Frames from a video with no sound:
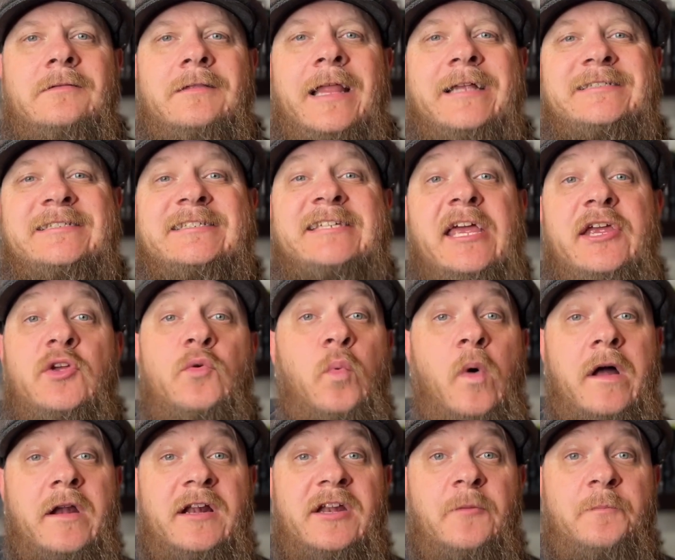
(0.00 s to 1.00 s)
Let's say you
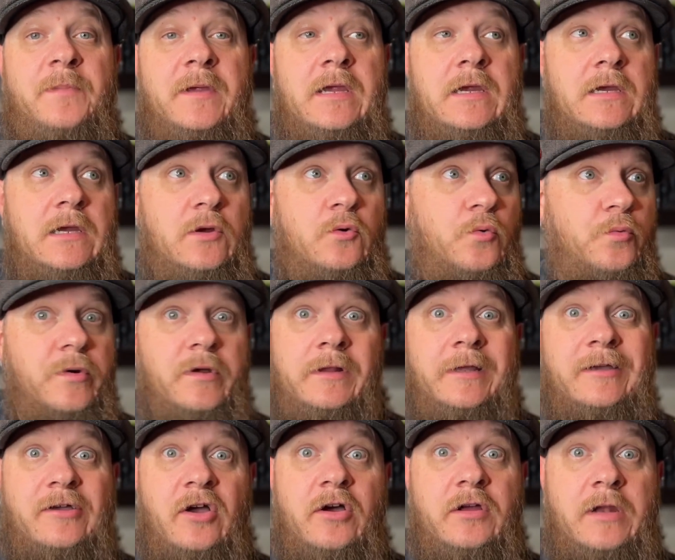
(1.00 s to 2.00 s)
wanted to be
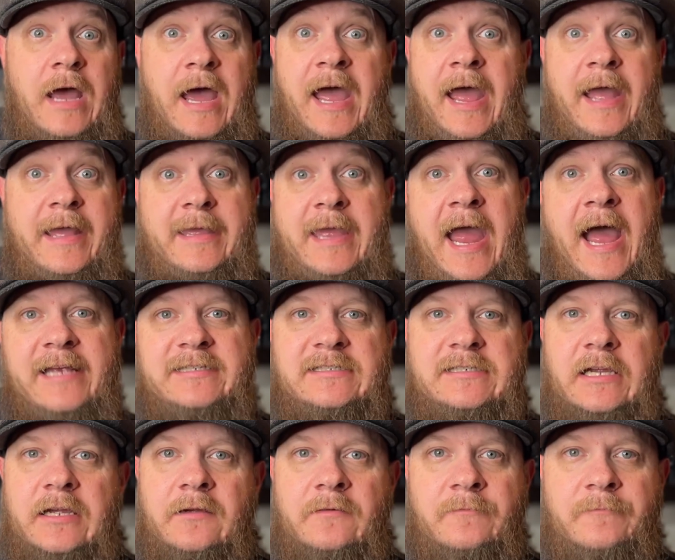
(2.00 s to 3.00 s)
really good at
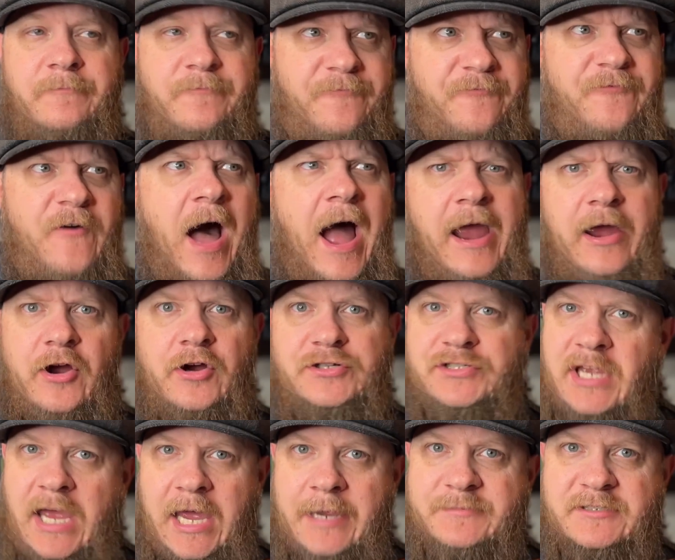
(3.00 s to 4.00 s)
casting
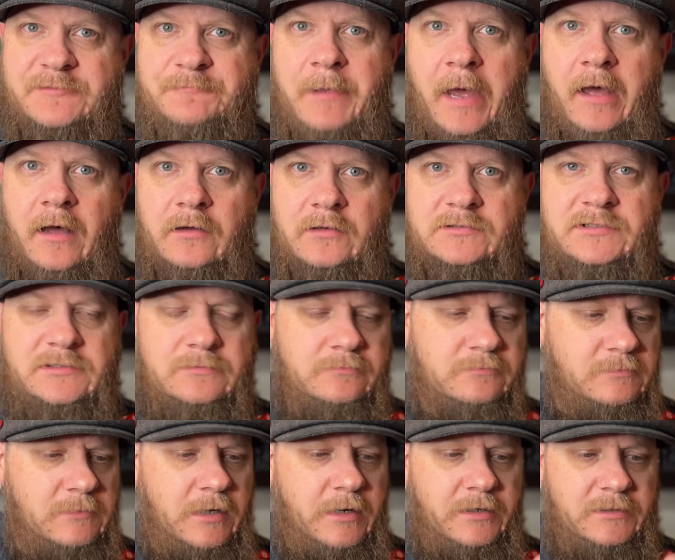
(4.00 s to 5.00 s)
fire-type spells.
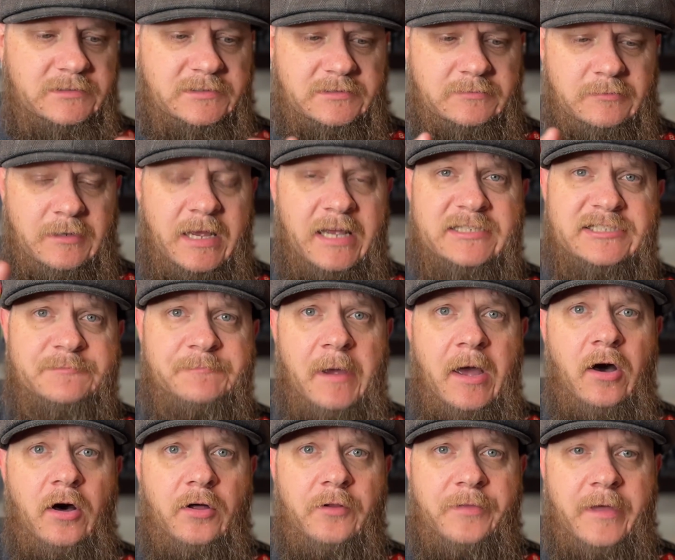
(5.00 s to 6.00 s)
There's a
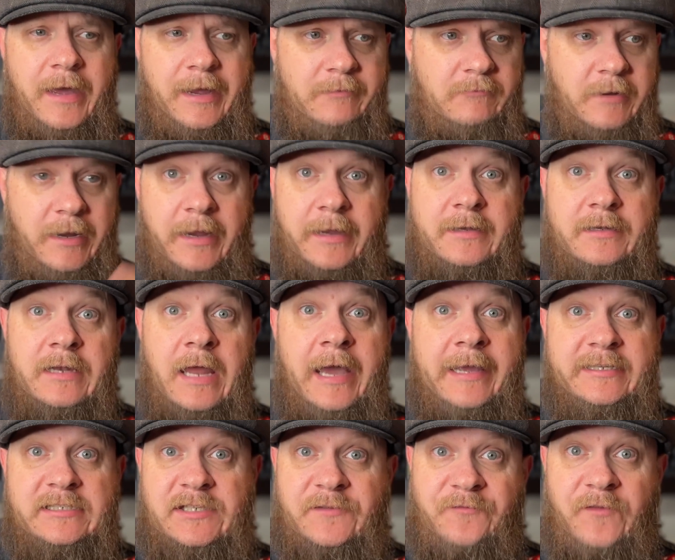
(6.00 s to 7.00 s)
spell that
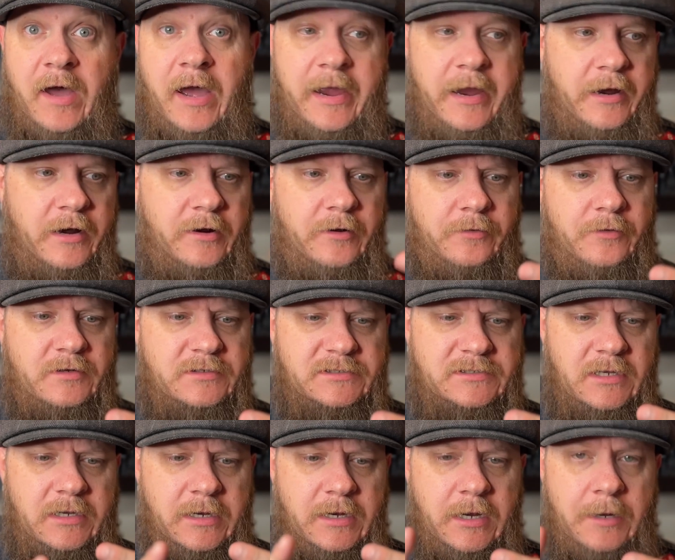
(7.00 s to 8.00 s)
ignites fire,
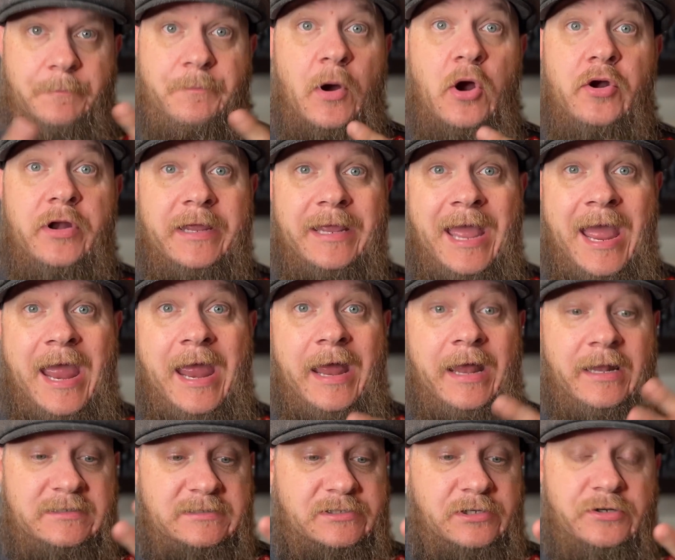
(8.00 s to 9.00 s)
there's a burning
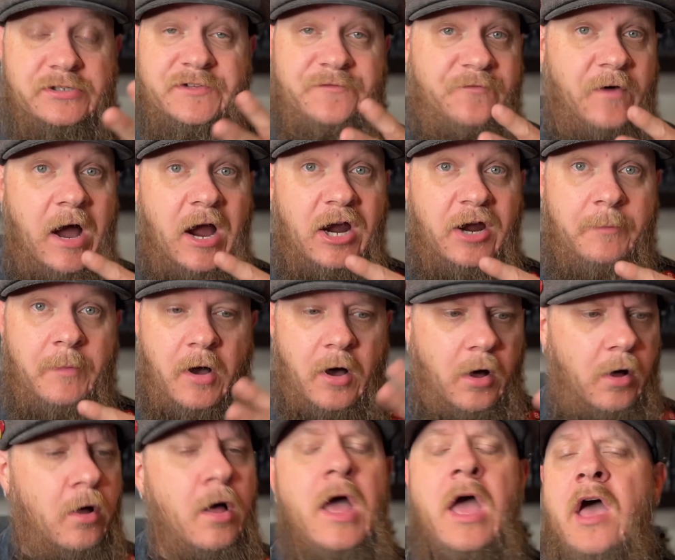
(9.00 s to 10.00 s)
hands, there's
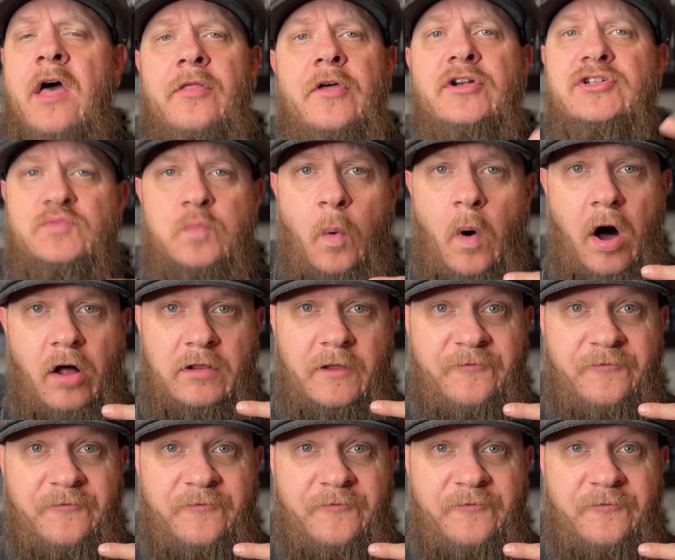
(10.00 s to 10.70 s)
fireball, there's wall of